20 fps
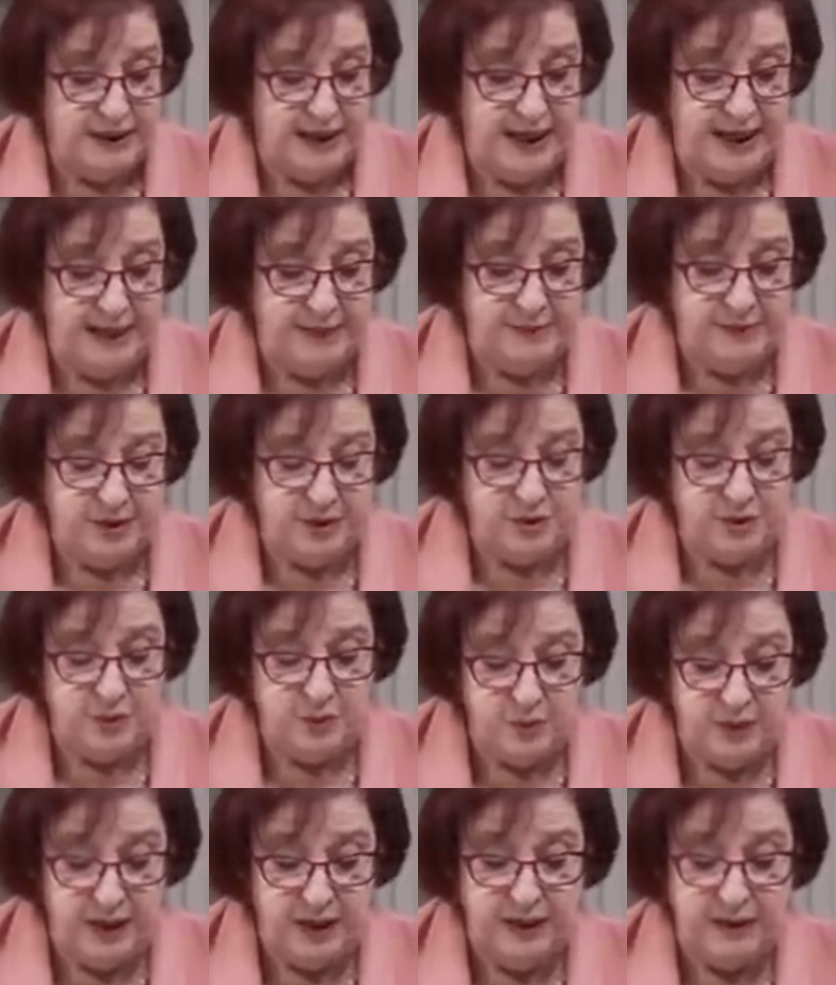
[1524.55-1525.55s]
I'm not
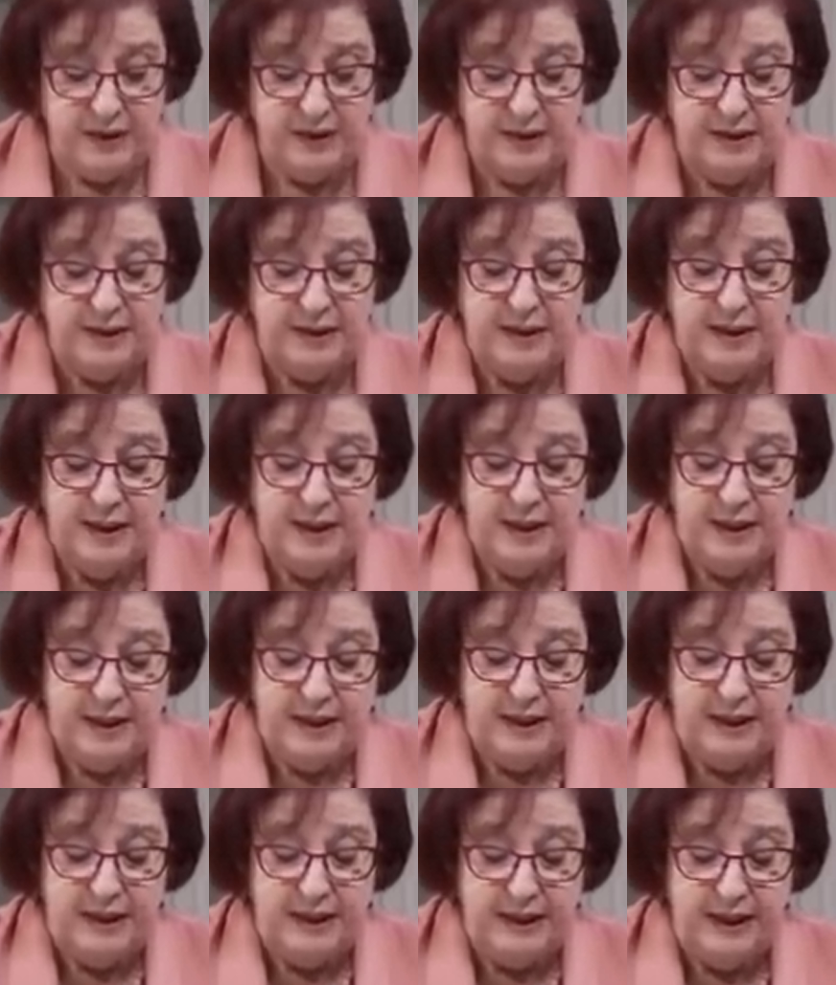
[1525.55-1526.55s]
aware that
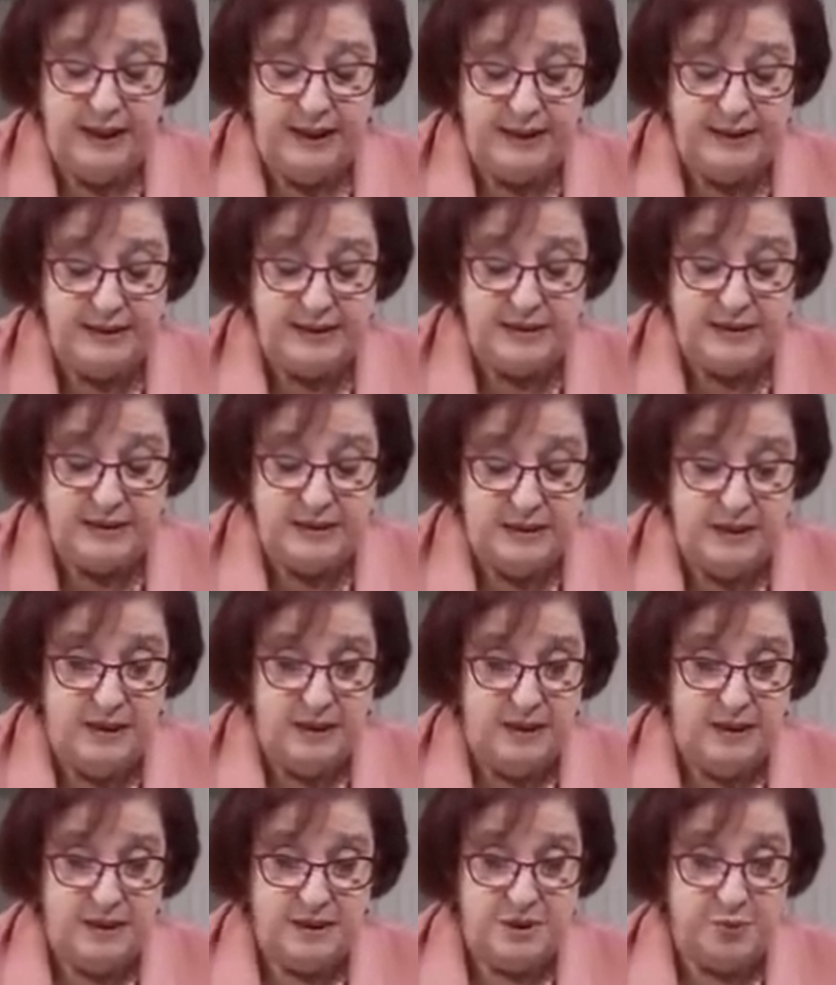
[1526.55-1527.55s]
he has
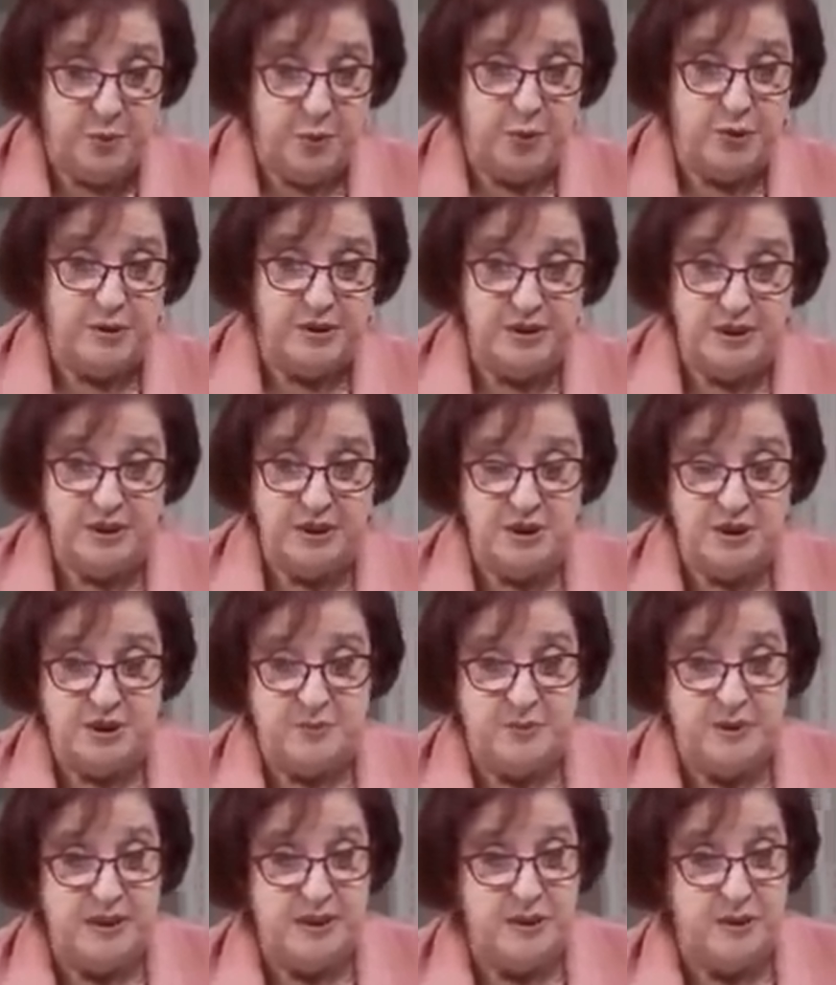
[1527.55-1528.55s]
spoken to the
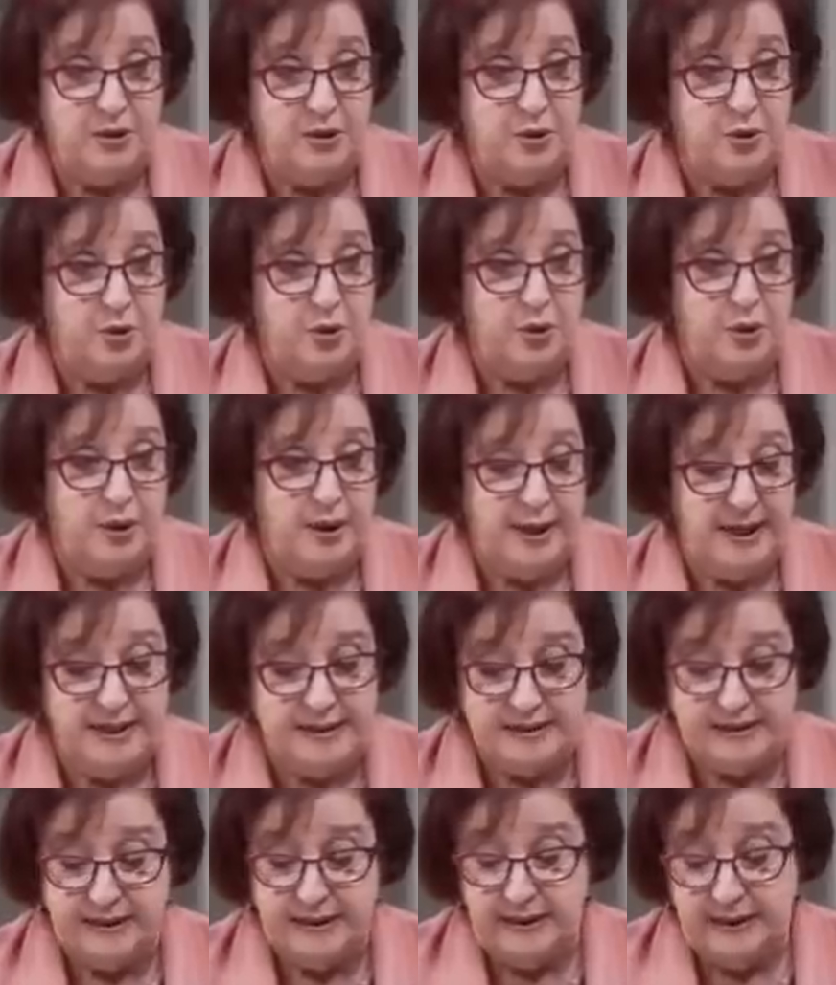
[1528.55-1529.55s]
Speaker, nor
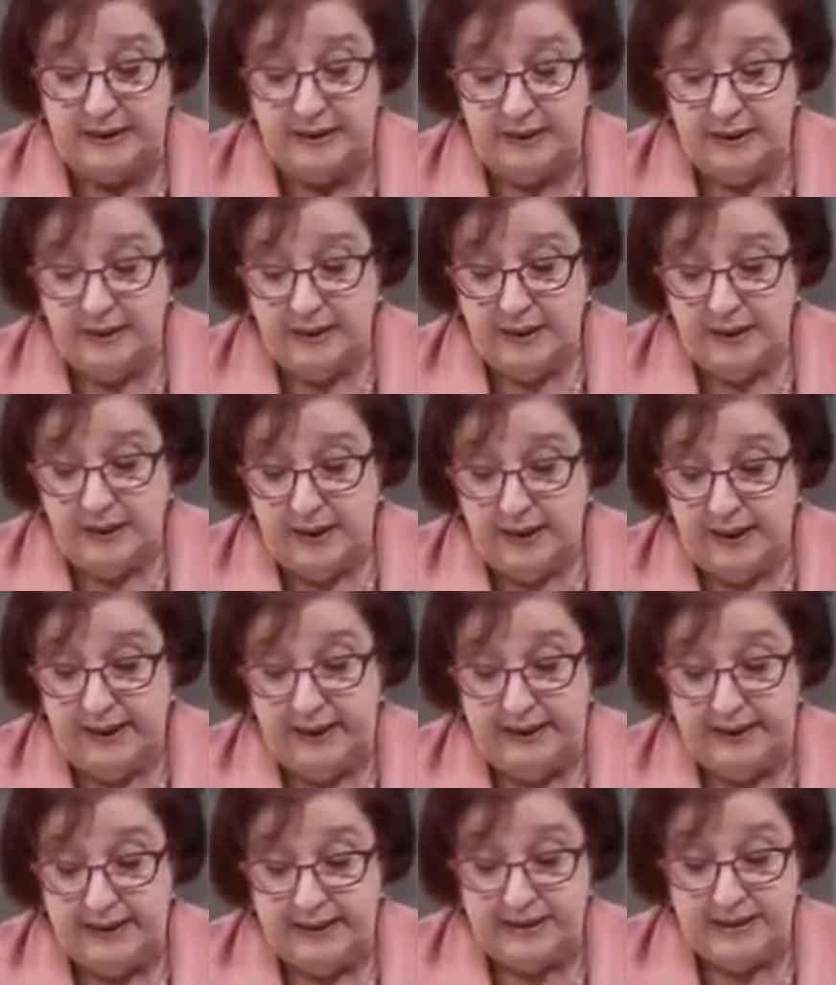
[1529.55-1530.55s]
has he
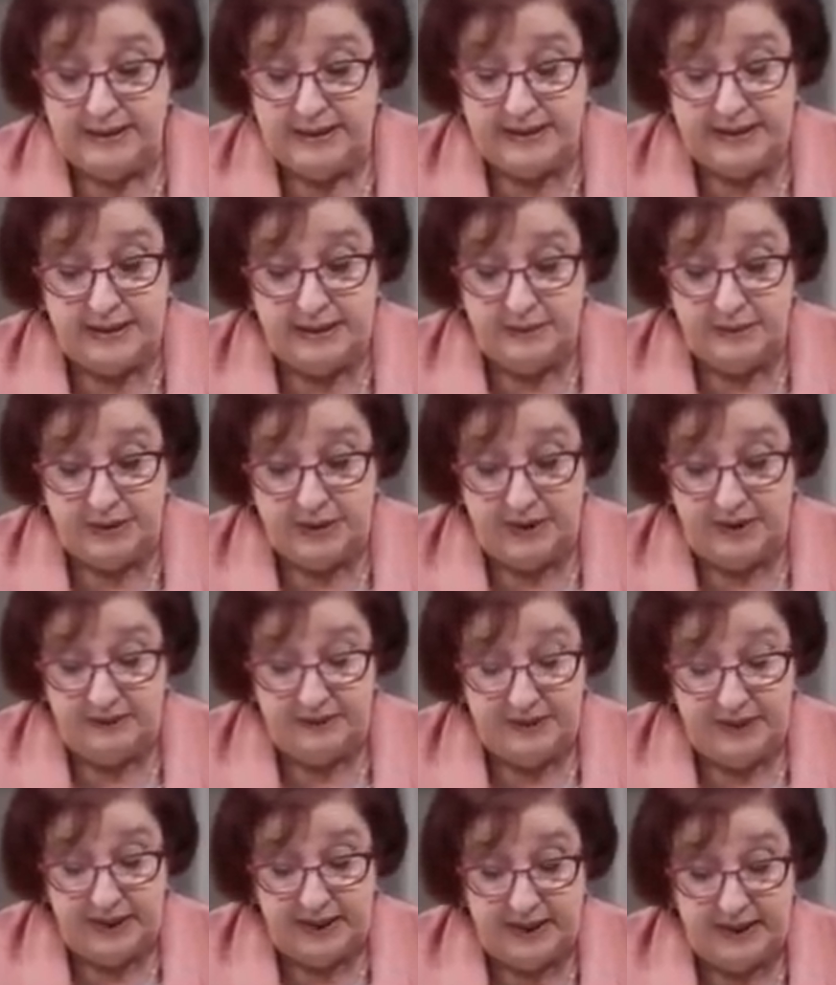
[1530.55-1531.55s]
doesn't seem to
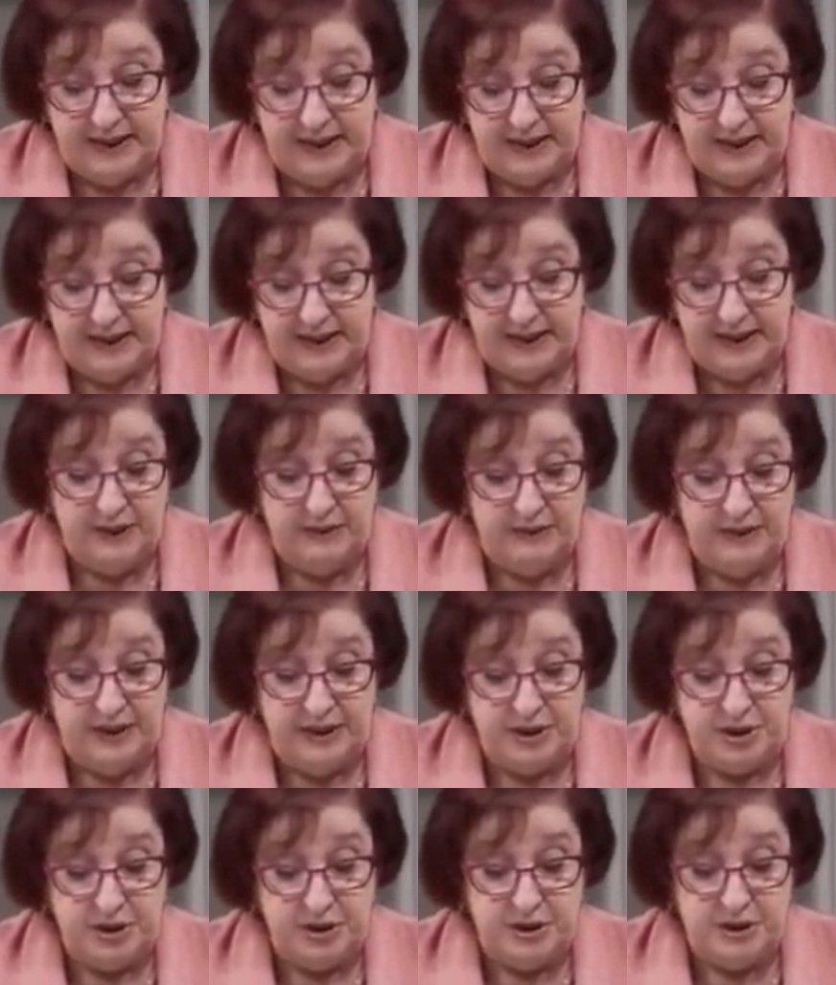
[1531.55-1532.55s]
have done anything in
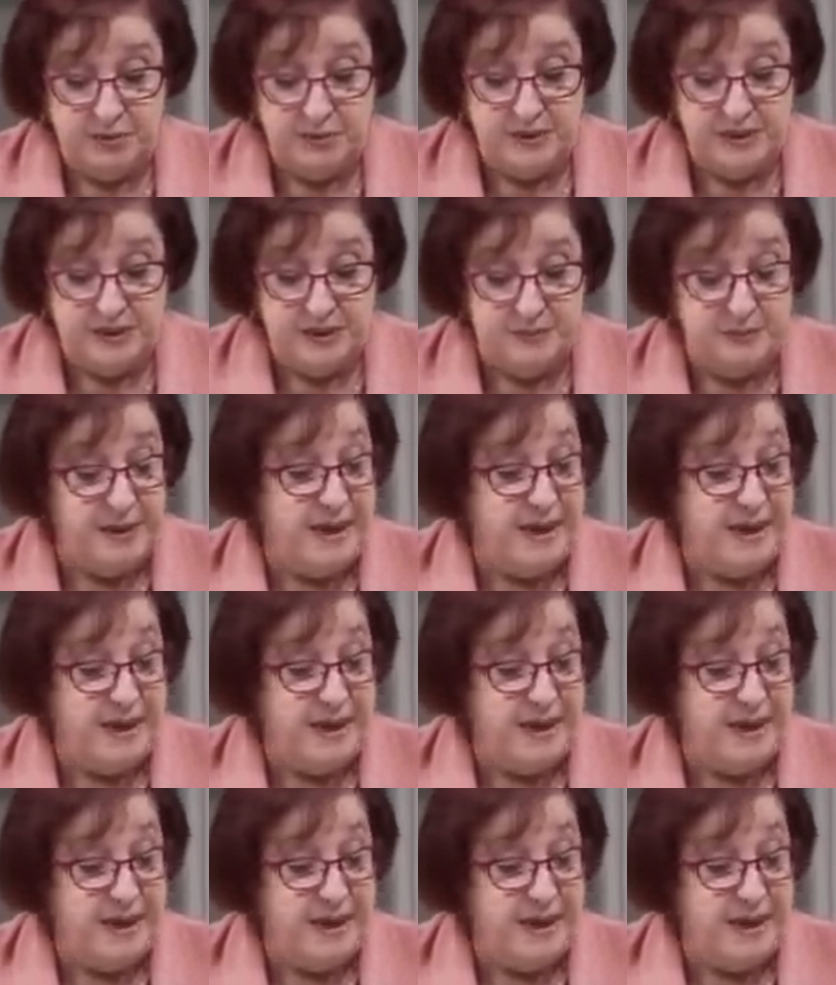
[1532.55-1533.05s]
relation to Mr.